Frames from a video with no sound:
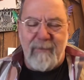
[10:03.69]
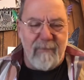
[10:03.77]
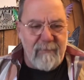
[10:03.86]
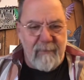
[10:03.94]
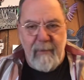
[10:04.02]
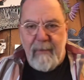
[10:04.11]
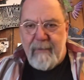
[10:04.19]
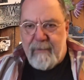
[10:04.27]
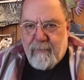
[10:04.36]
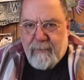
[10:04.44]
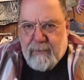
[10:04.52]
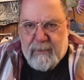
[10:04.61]
You know, and
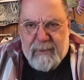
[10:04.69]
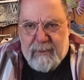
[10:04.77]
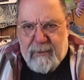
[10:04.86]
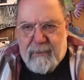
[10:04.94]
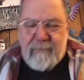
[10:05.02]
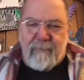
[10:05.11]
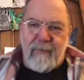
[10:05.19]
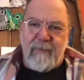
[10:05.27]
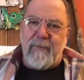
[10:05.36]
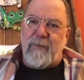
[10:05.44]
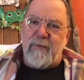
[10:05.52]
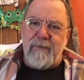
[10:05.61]
then, you
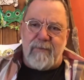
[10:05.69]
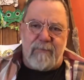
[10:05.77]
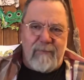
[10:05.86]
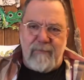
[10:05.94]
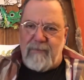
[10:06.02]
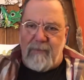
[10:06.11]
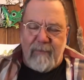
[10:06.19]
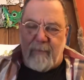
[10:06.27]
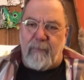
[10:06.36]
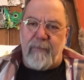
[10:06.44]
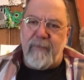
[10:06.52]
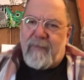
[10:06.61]
know, and just, you know,
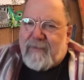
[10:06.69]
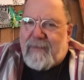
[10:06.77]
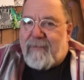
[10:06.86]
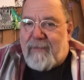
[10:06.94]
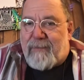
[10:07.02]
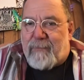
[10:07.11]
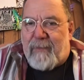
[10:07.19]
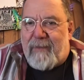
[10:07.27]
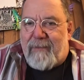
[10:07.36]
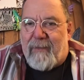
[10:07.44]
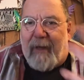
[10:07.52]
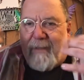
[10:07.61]
see, that's what
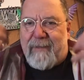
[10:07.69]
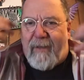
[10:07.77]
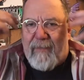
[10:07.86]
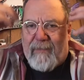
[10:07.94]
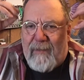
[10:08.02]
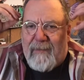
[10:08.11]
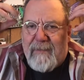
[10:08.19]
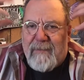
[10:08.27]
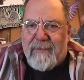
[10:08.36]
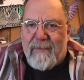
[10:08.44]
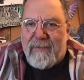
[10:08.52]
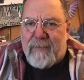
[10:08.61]
I like. I think these
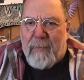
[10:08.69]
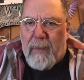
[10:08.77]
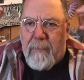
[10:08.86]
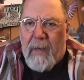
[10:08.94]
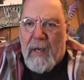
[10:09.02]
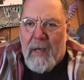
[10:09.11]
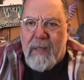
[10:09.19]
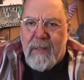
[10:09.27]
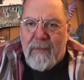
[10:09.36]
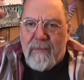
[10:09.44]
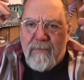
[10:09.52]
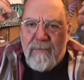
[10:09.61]
things in my
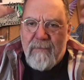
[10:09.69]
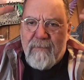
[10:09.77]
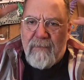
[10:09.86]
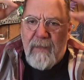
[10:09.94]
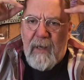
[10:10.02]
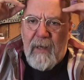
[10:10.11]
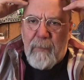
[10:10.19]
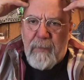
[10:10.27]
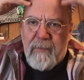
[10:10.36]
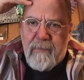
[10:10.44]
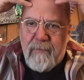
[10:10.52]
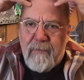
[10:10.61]
mind, they
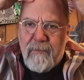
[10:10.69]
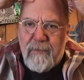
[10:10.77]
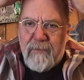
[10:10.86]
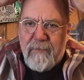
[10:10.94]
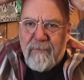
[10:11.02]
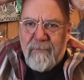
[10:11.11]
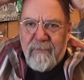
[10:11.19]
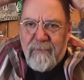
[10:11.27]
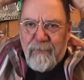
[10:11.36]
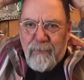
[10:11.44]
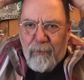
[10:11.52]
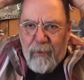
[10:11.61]
happen. They just
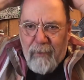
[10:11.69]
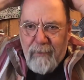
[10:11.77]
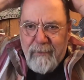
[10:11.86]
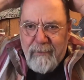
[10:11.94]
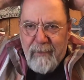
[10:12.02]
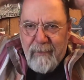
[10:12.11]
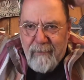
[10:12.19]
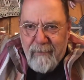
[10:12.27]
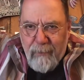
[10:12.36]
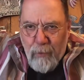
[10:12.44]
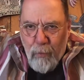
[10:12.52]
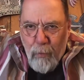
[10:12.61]
crawl in there and they go.